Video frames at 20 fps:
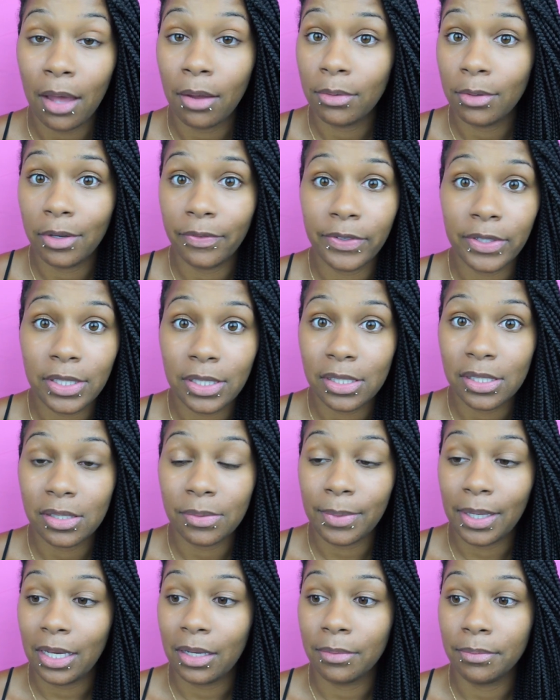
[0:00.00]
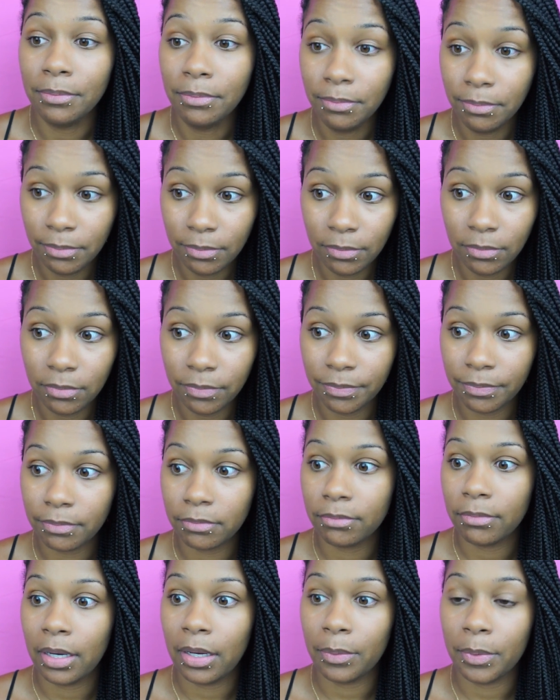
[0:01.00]
I don't know if it's just me,
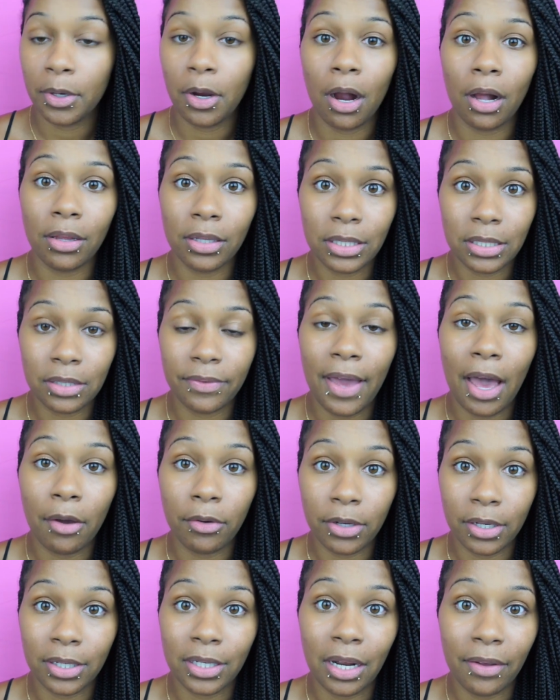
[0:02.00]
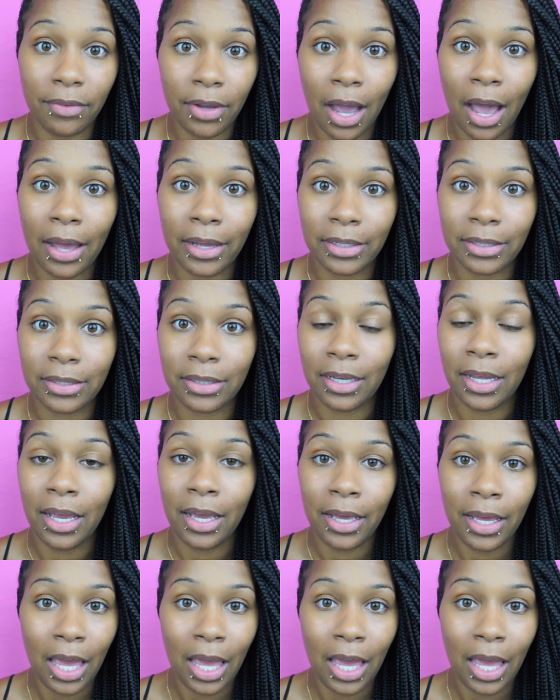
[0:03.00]
but regardless of how good I've gotten